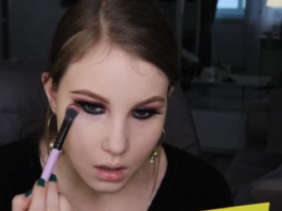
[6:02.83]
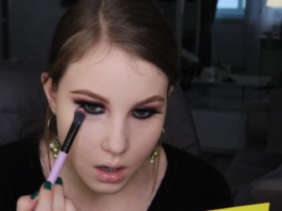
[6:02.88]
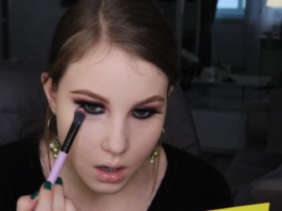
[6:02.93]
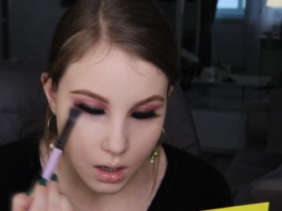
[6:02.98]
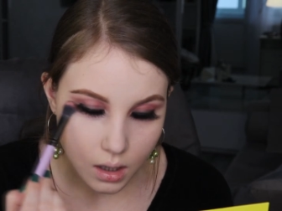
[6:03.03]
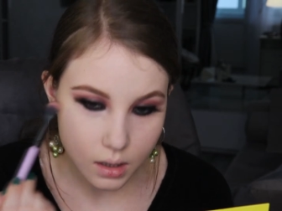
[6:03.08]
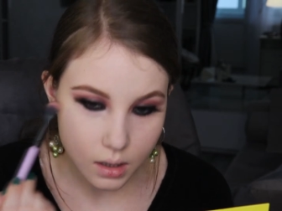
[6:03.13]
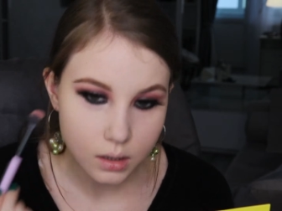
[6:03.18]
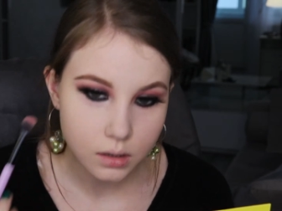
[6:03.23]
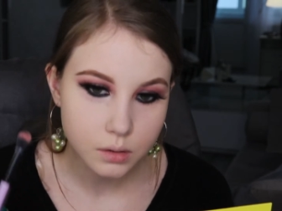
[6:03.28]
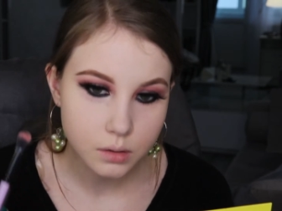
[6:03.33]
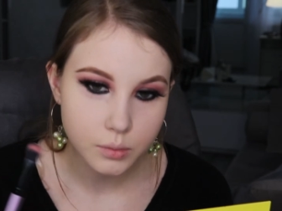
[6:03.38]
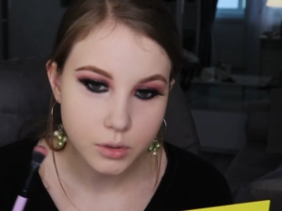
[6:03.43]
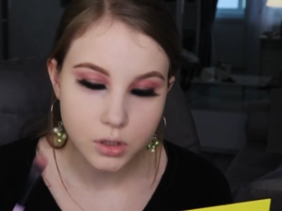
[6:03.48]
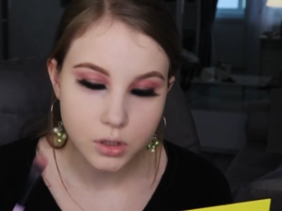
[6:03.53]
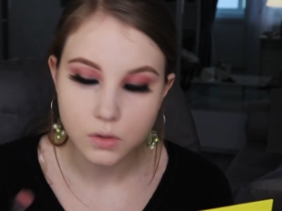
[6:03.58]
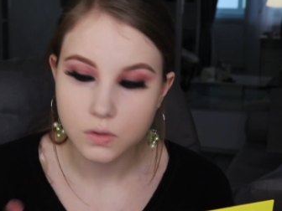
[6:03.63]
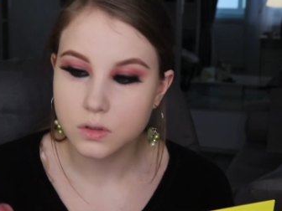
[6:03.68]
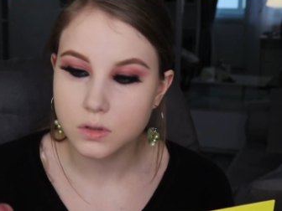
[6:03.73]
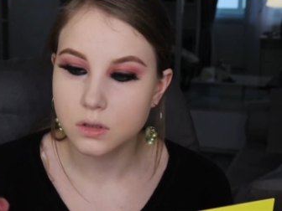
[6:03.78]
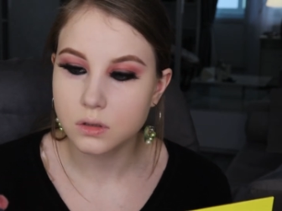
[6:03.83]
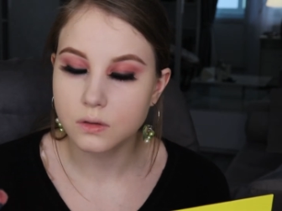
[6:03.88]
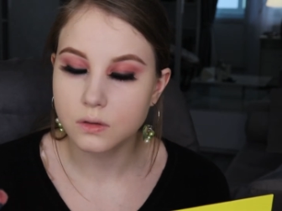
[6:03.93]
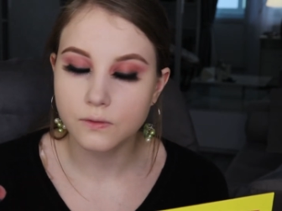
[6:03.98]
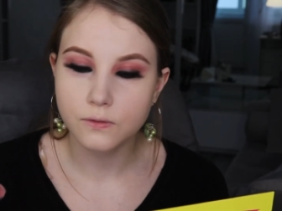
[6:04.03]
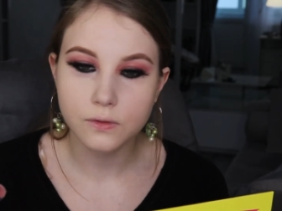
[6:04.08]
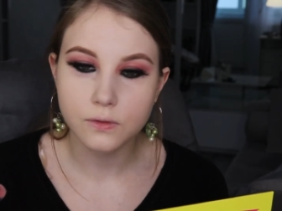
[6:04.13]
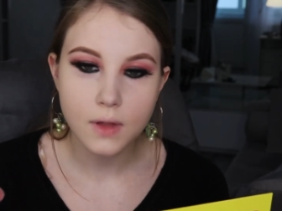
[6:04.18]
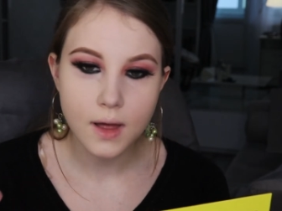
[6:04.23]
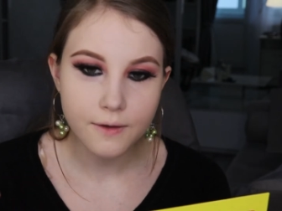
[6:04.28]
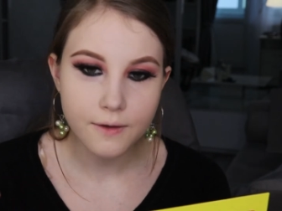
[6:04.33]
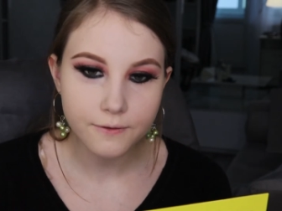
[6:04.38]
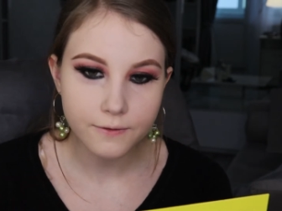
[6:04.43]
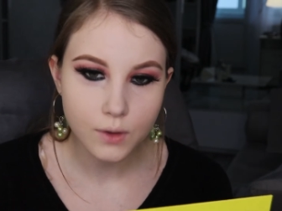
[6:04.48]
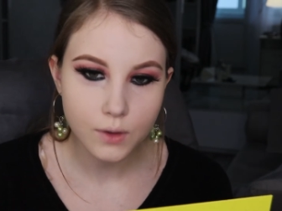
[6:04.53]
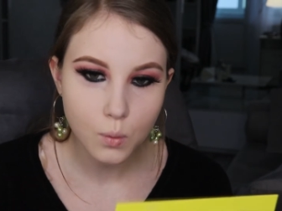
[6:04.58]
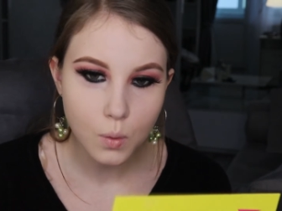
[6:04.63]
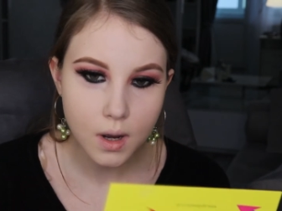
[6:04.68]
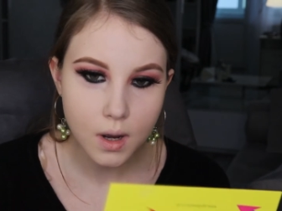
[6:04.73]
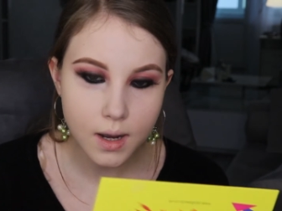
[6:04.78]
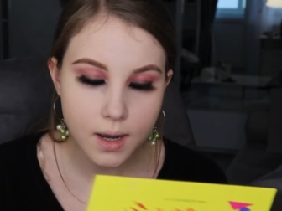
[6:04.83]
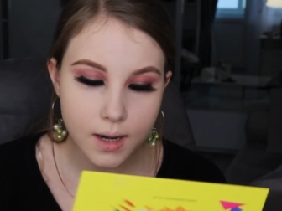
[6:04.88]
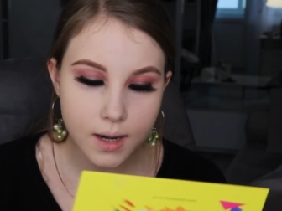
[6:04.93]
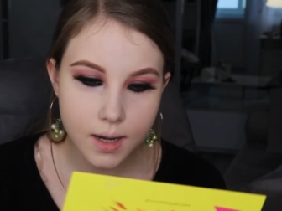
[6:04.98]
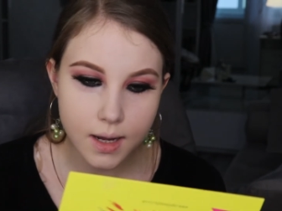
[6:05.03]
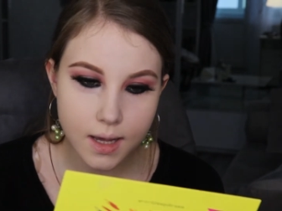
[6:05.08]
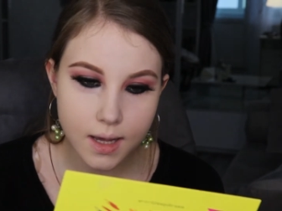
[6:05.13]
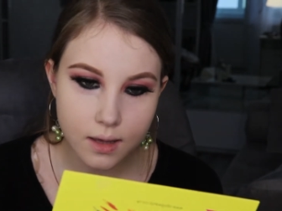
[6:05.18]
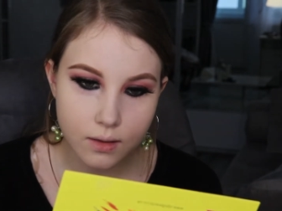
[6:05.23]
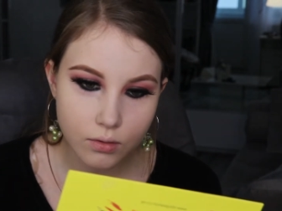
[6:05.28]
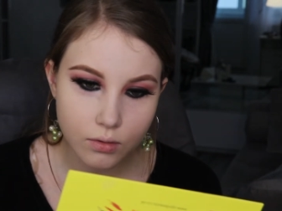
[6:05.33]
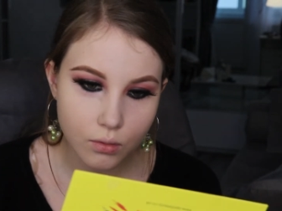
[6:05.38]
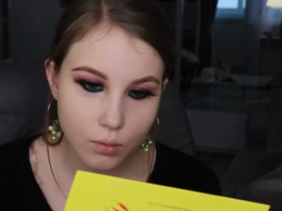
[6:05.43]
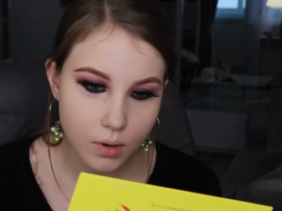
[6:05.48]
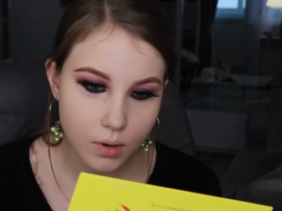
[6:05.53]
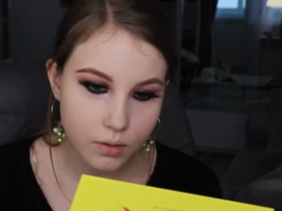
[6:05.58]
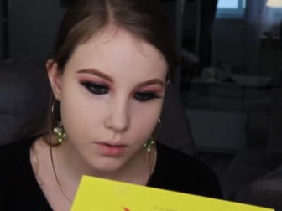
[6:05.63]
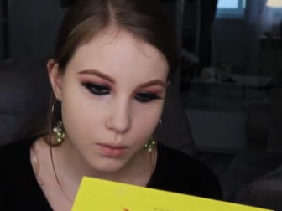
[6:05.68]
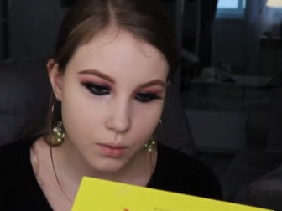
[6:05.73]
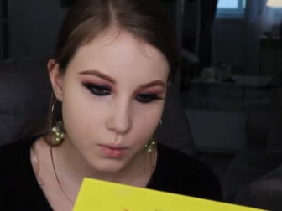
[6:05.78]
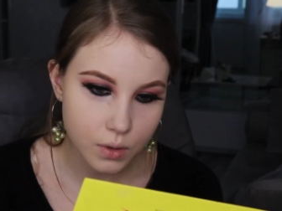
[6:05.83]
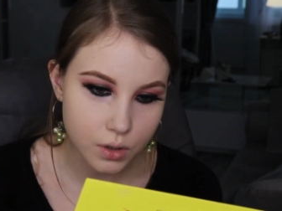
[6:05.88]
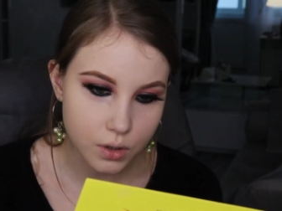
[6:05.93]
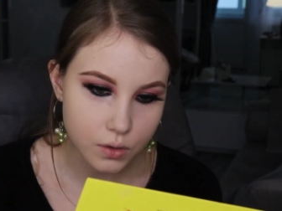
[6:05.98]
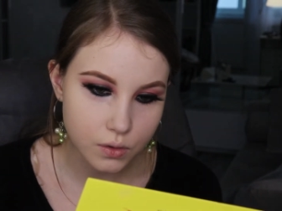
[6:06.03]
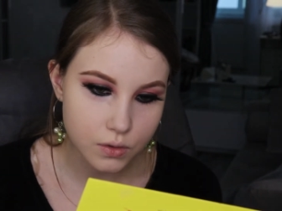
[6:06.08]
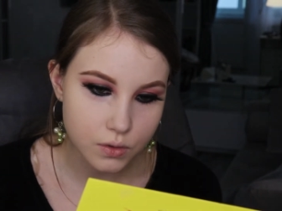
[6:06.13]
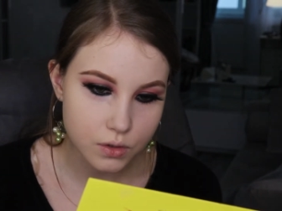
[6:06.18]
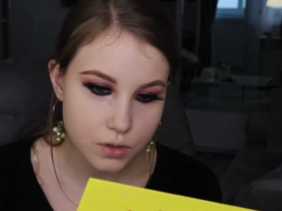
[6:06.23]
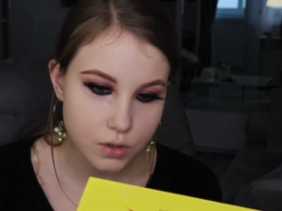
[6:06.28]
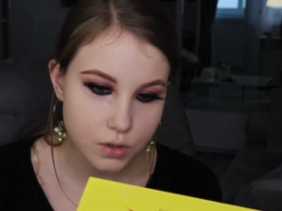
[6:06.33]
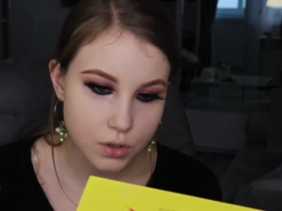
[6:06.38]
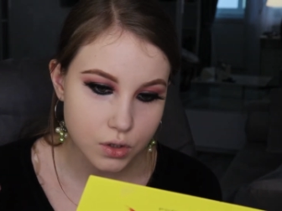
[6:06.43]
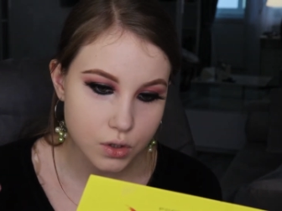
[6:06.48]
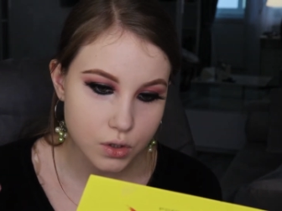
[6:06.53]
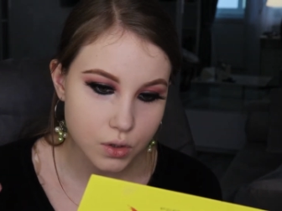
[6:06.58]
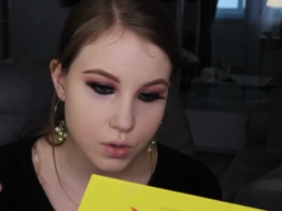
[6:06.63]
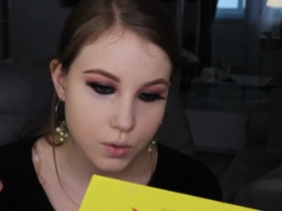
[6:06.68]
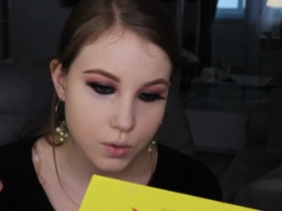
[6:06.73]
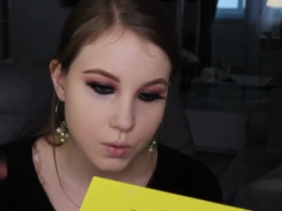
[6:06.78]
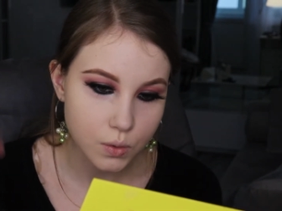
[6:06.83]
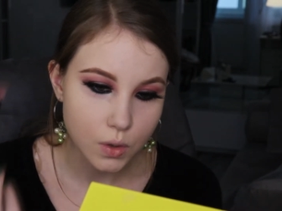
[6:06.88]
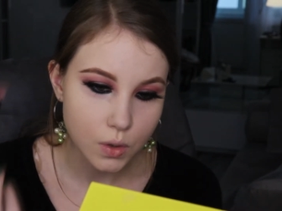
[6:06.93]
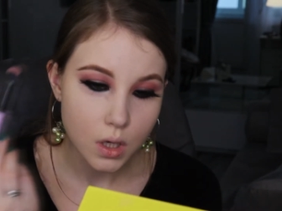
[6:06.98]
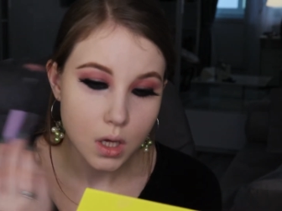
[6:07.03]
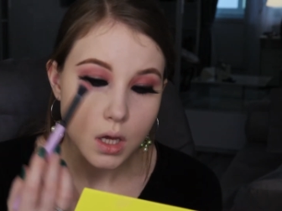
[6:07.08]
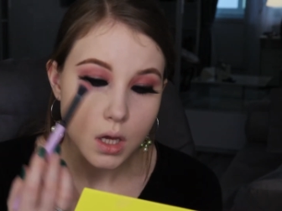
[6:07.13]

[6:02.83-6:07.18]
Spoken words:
I'll be using the fluffy one and the one that we used to